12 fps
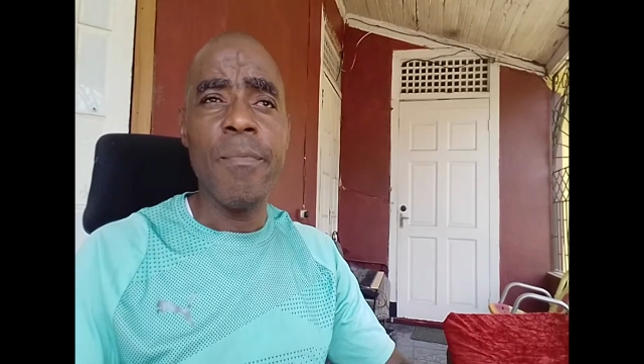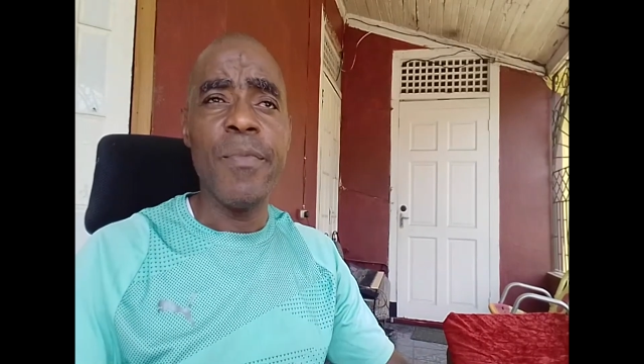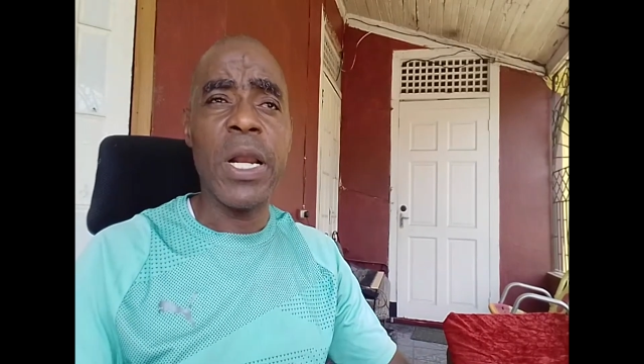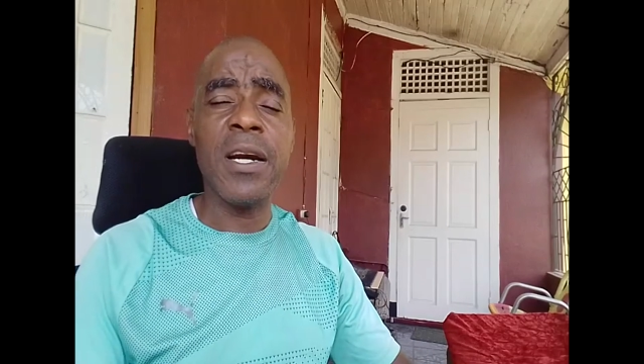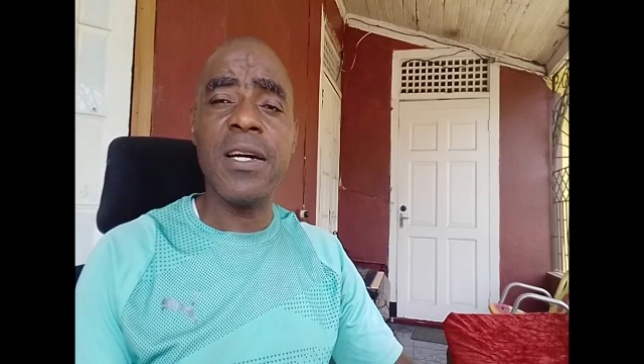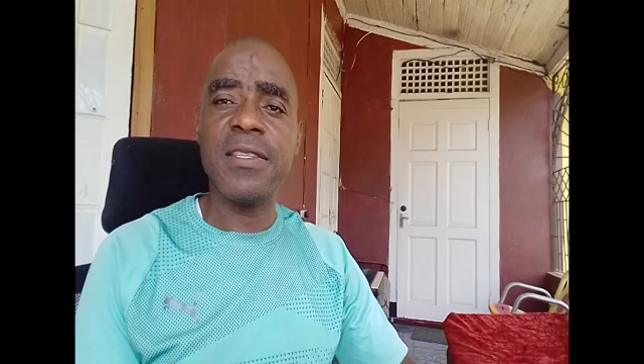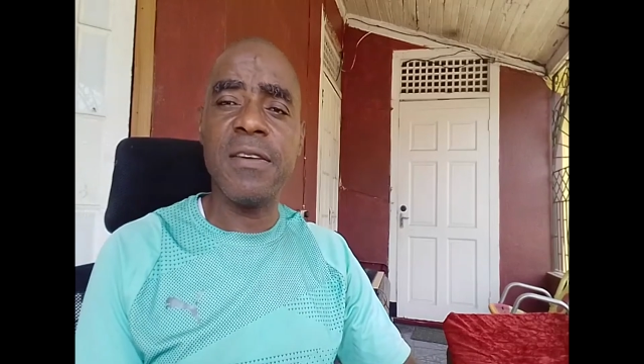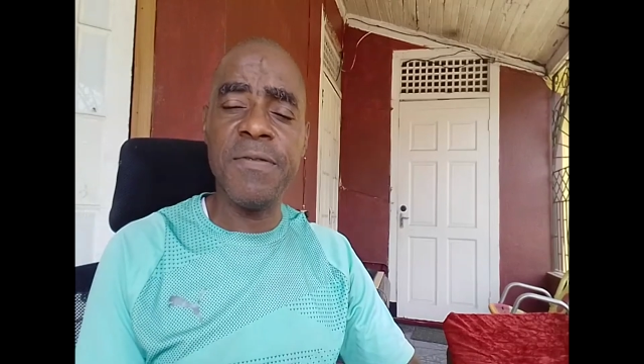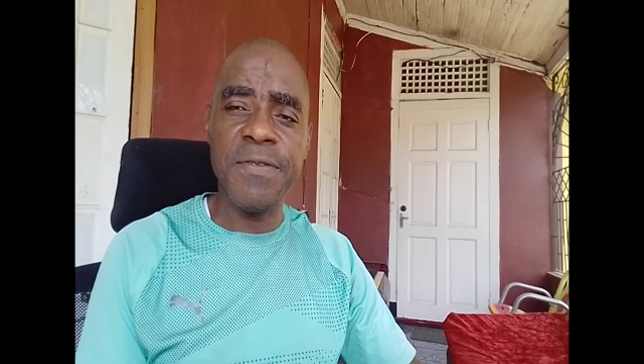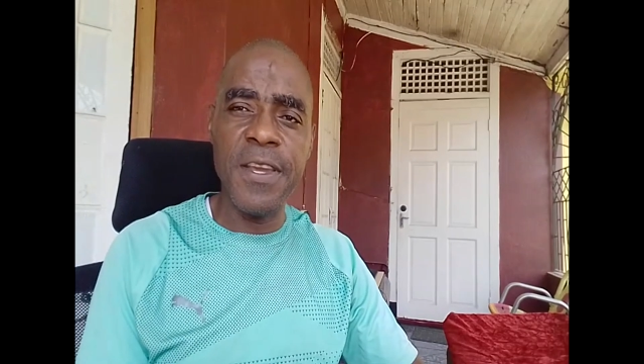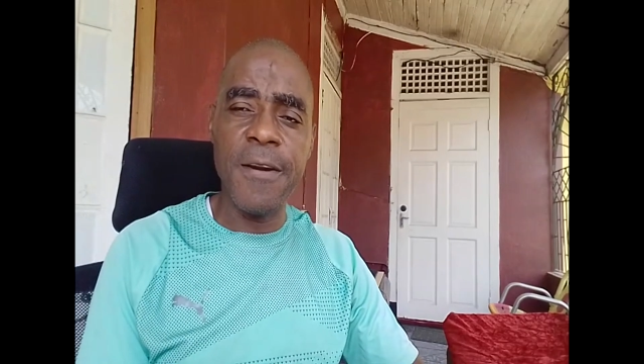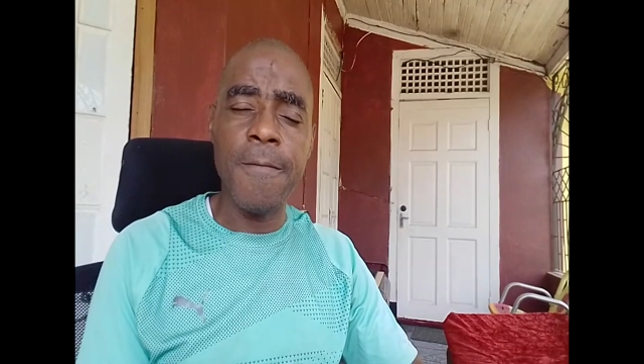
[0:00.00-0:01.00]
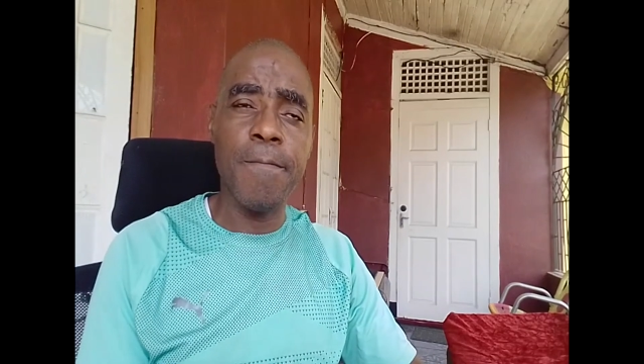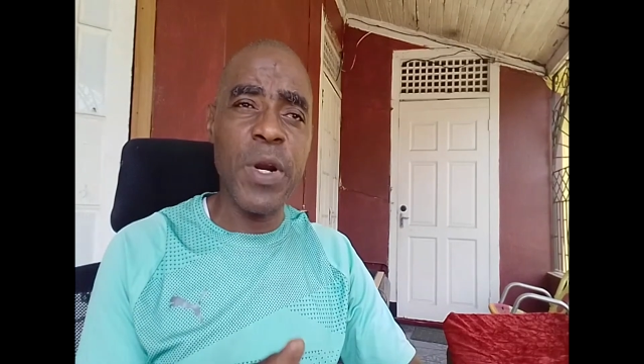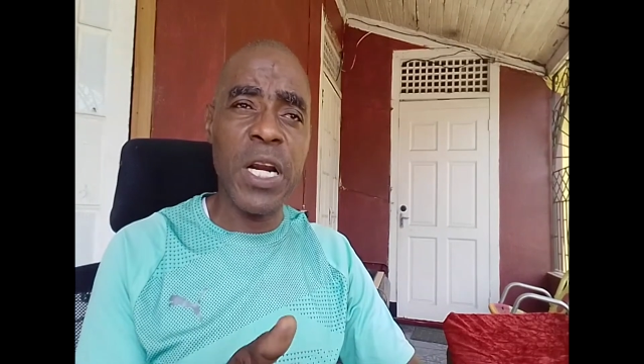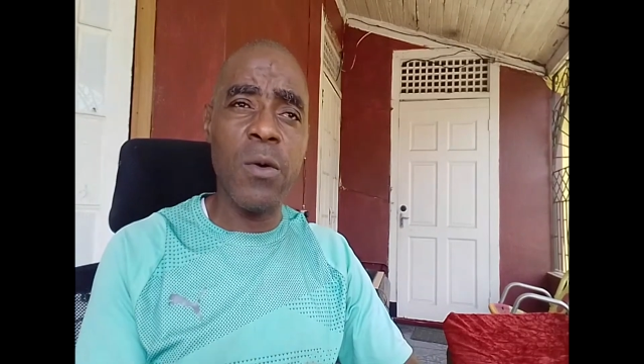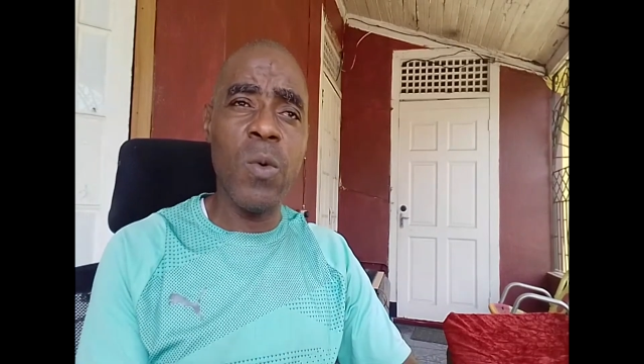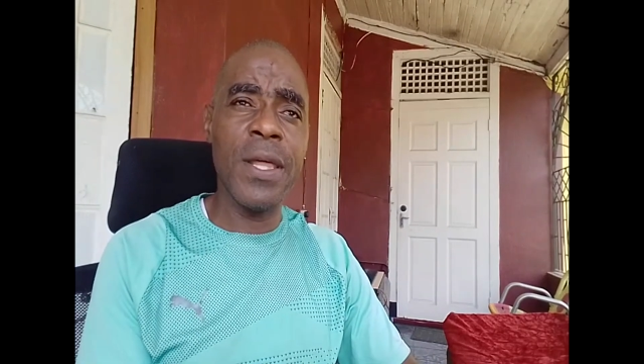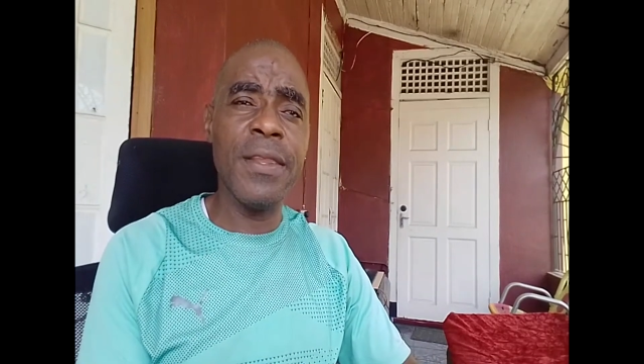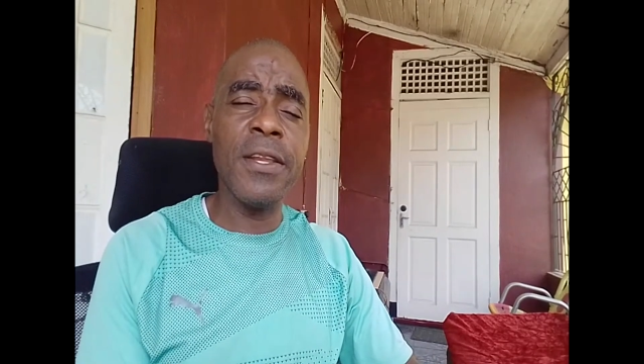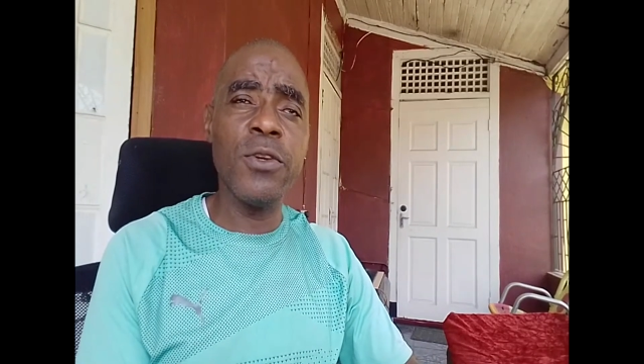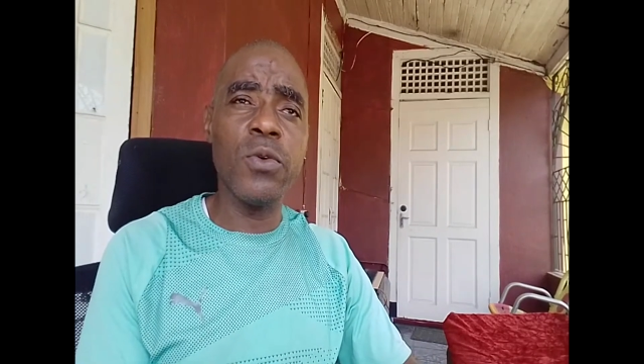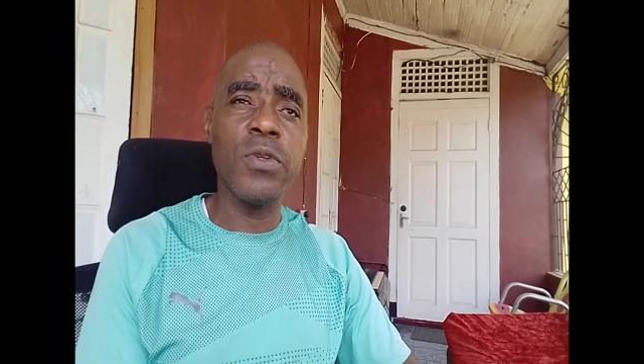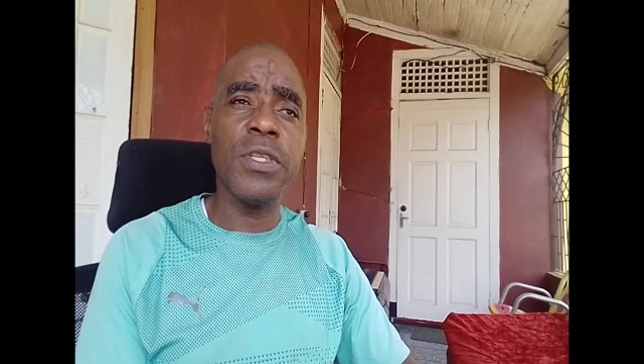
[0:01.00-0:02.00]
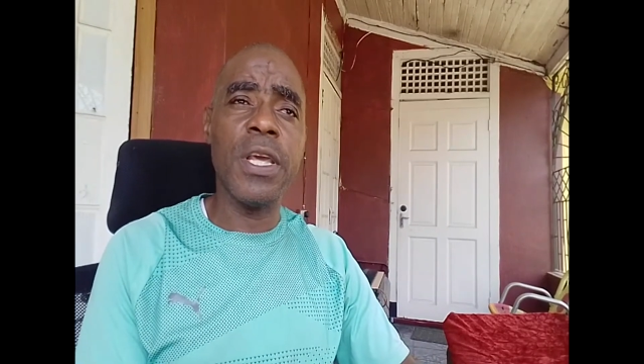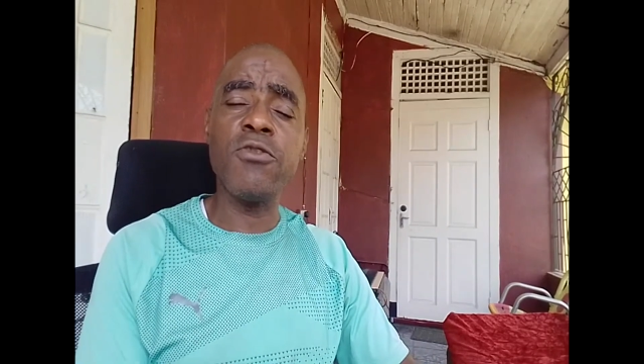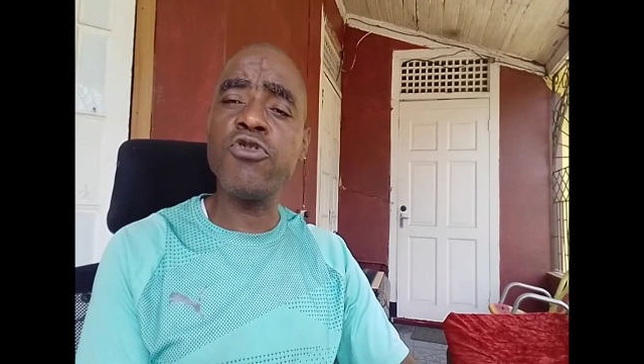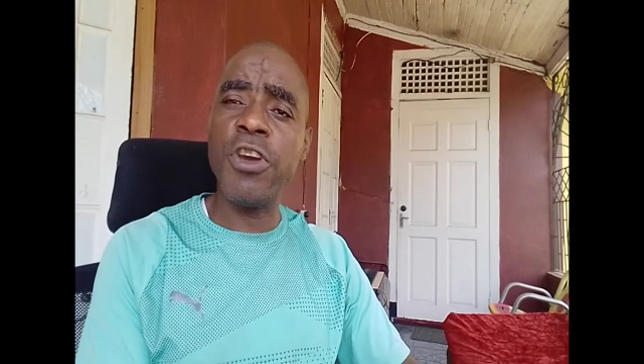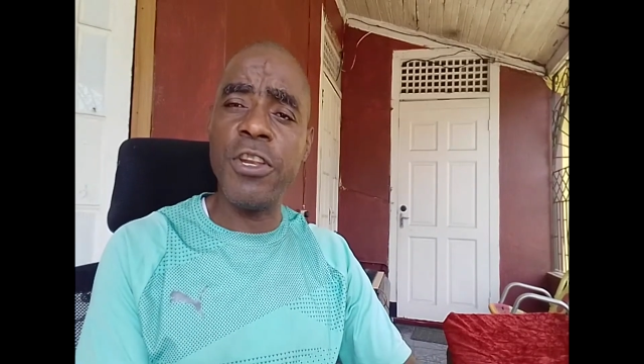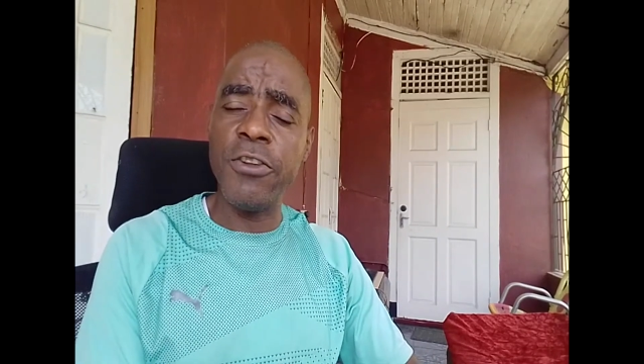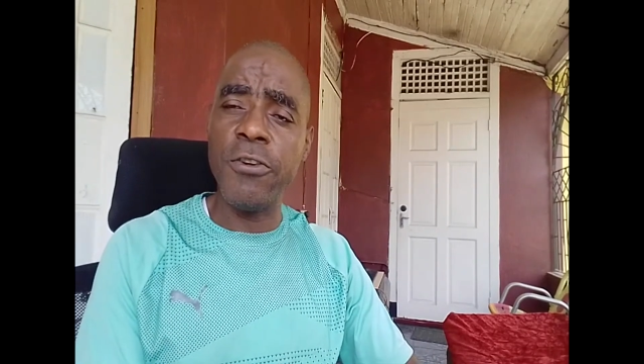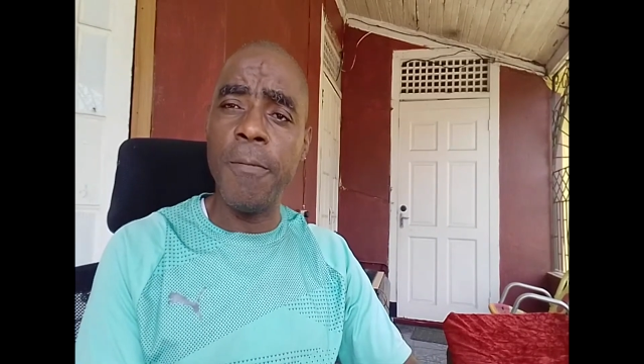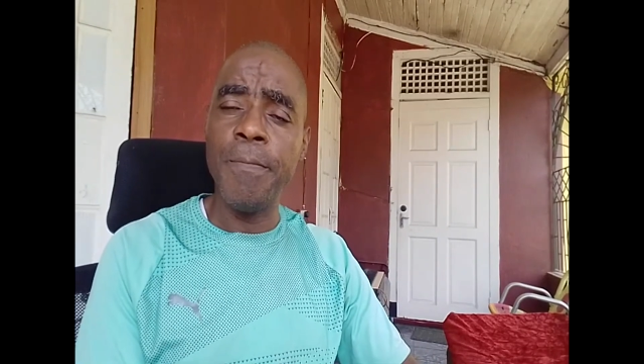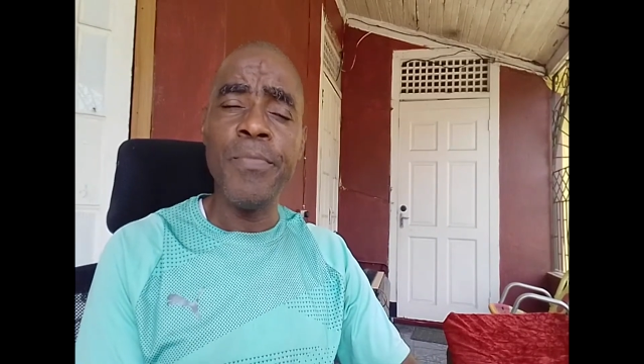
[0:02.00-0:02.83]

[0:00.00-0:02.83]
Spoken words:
because of fear. Because what they do, they threaten you.